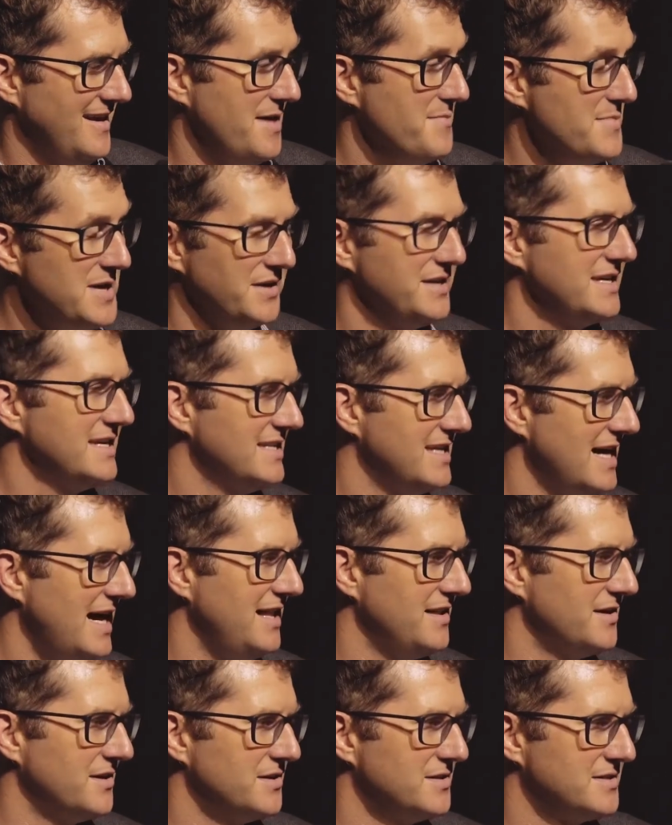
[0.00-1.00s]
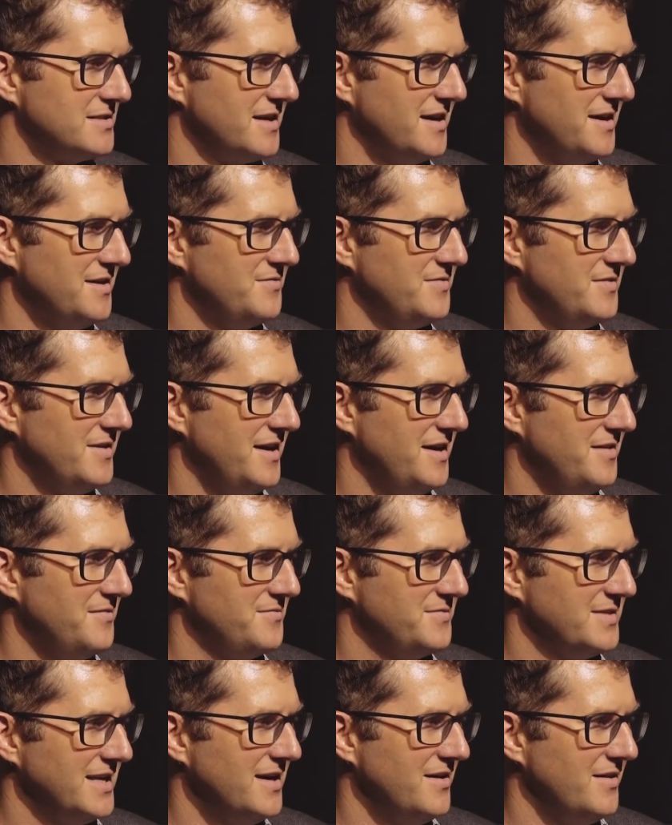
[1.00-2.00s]
million
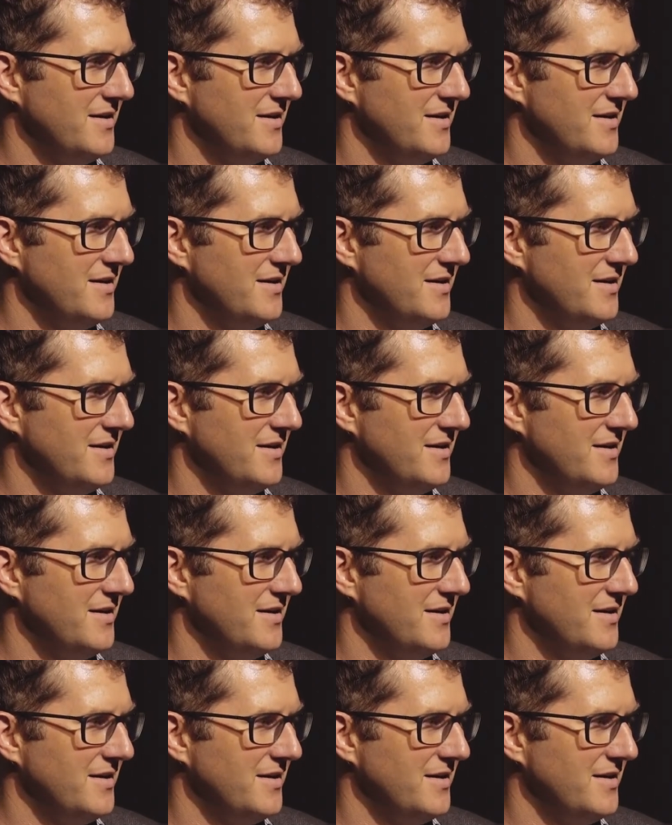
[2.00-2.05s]
of